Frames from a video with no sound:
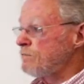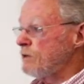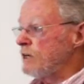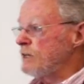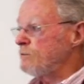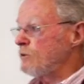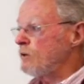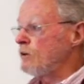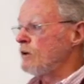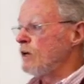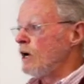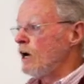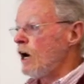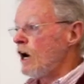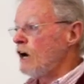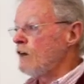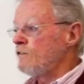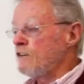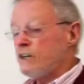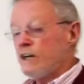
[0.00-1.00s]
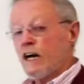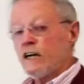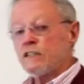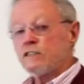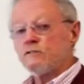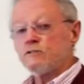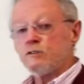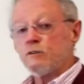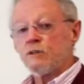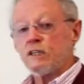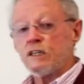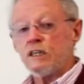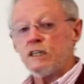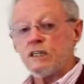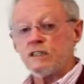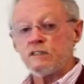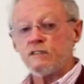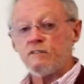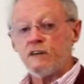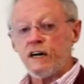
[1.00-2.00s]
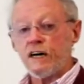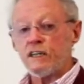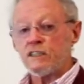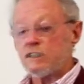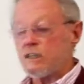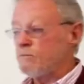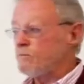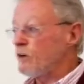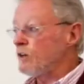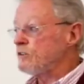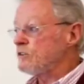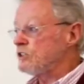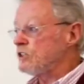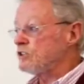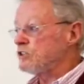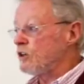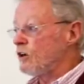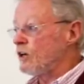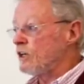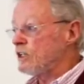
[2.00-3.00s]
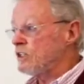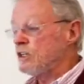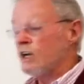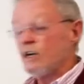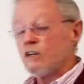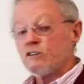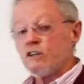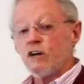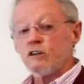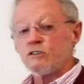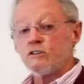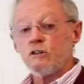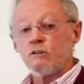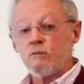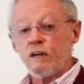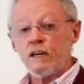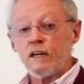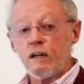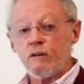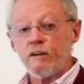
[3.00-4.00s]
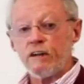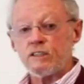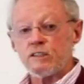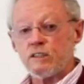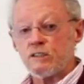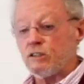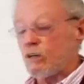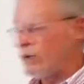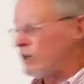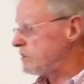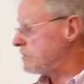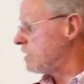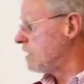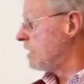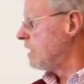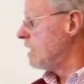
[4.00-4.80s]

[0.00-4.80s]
of people over the age of 20 years of age in modern societies don't do regular exercise.